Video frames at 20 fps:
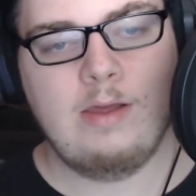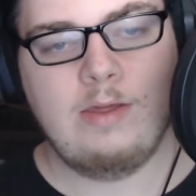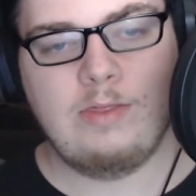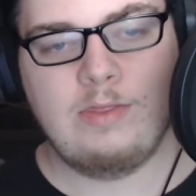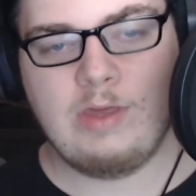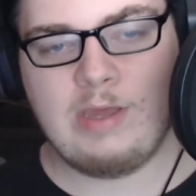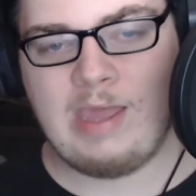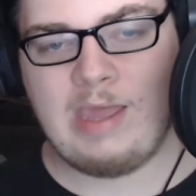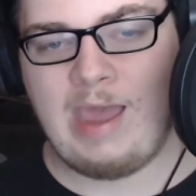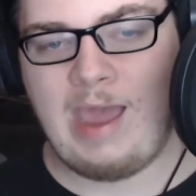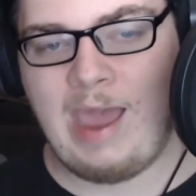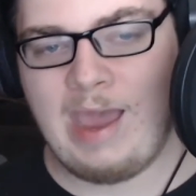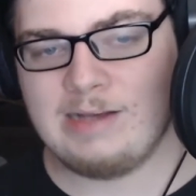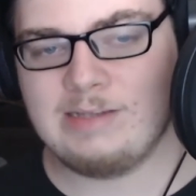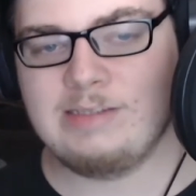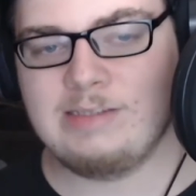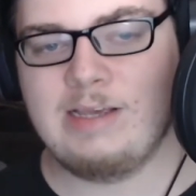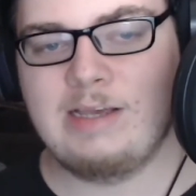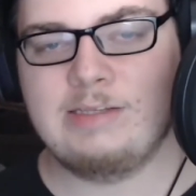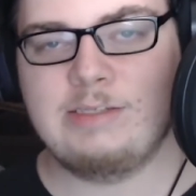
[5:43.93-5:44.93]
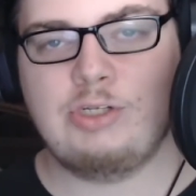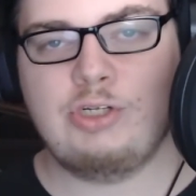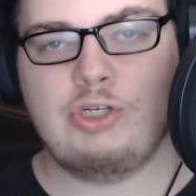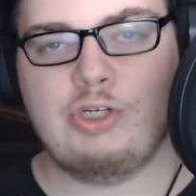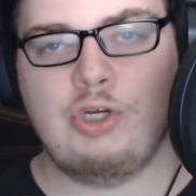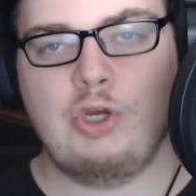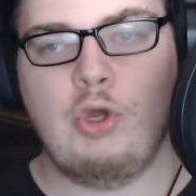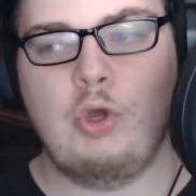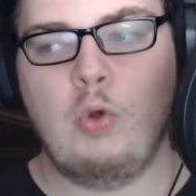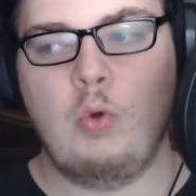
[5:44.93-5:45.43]
that get access
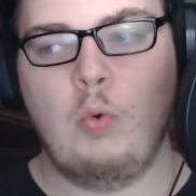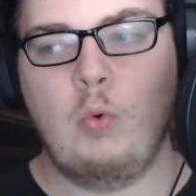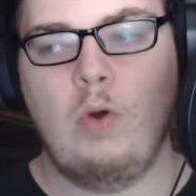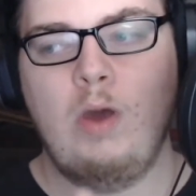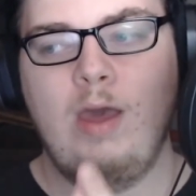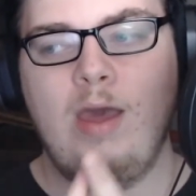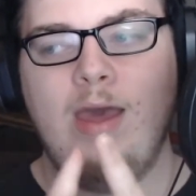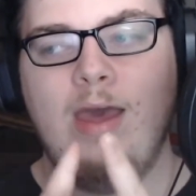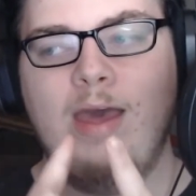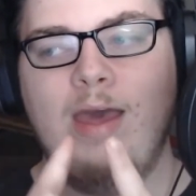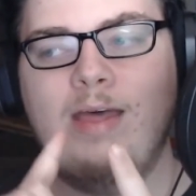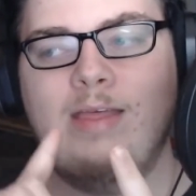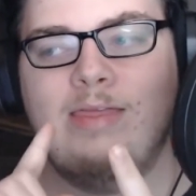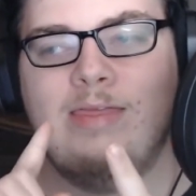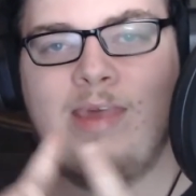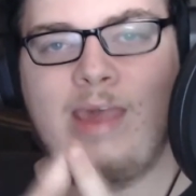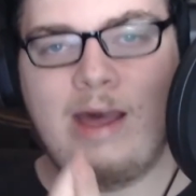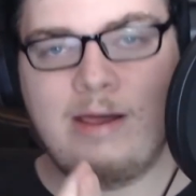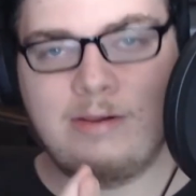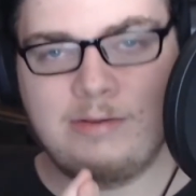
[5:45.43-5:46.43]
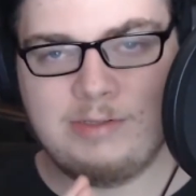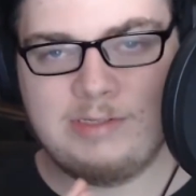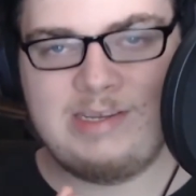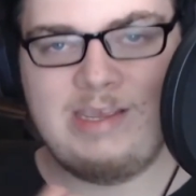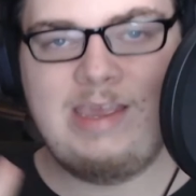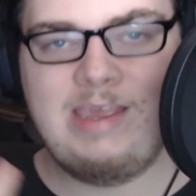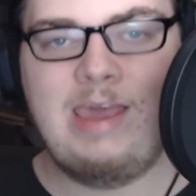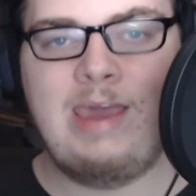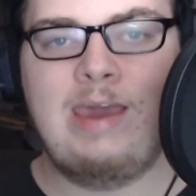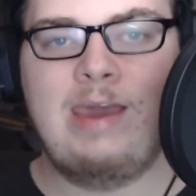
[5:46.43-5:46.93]
to the
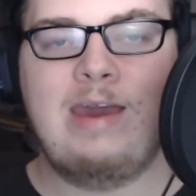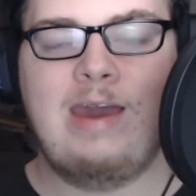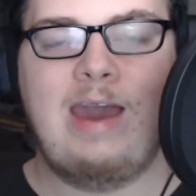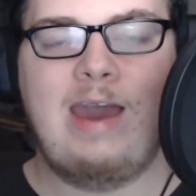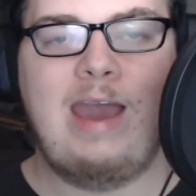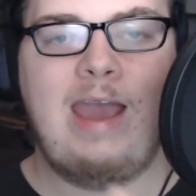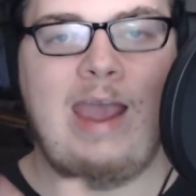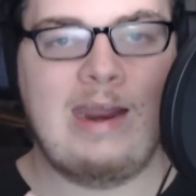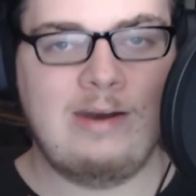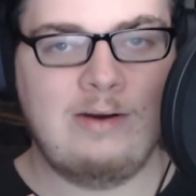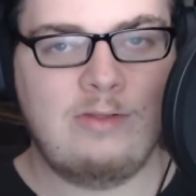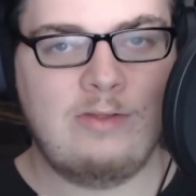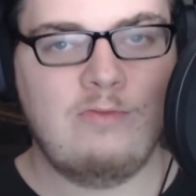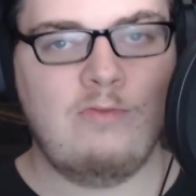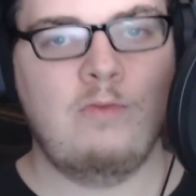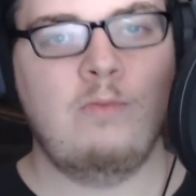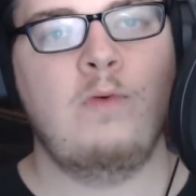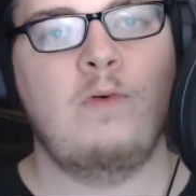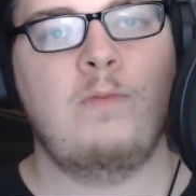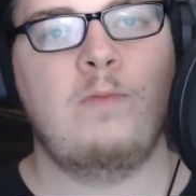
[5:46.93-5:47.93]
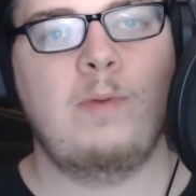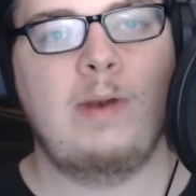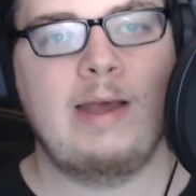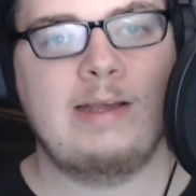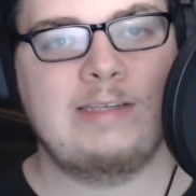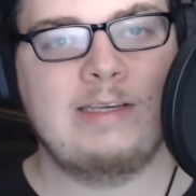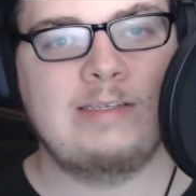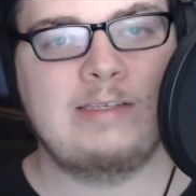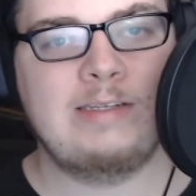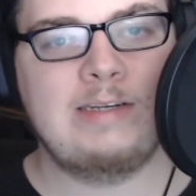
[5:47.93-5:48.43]
LTE and the removable
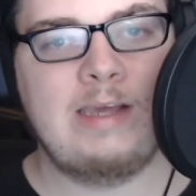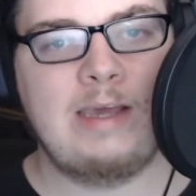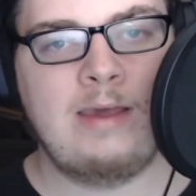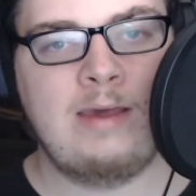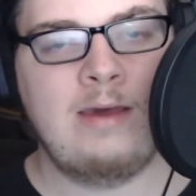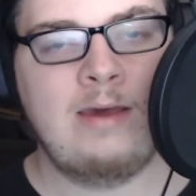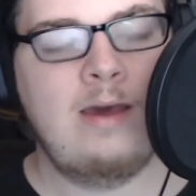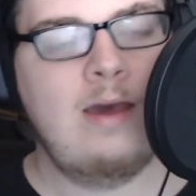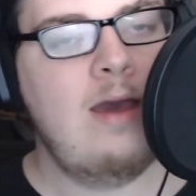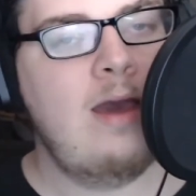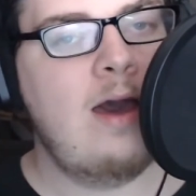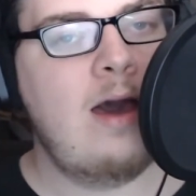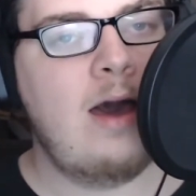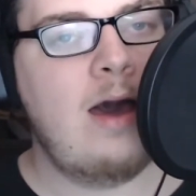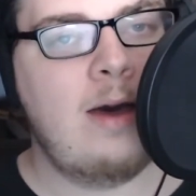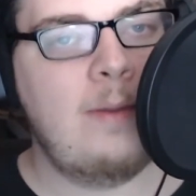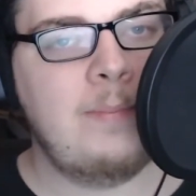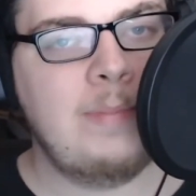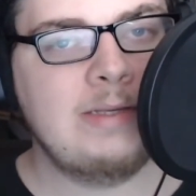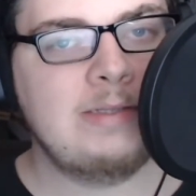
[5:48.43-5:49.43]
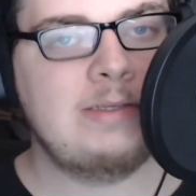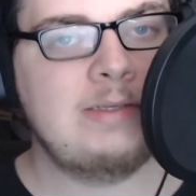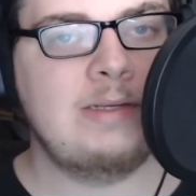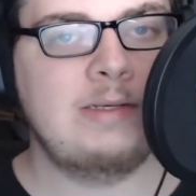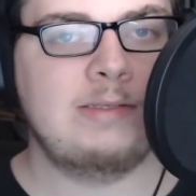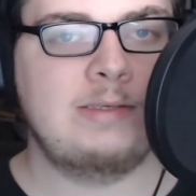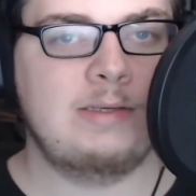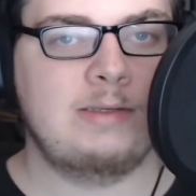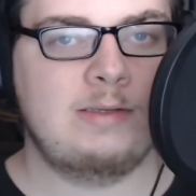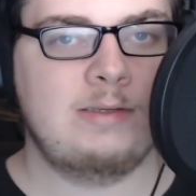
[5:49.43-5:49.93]
SSD are
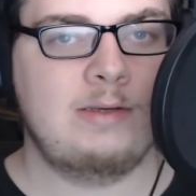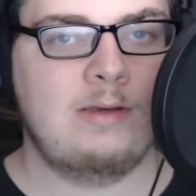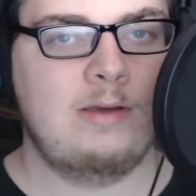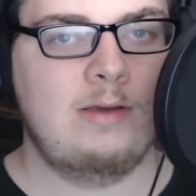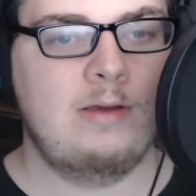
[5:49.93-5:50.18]
businesses.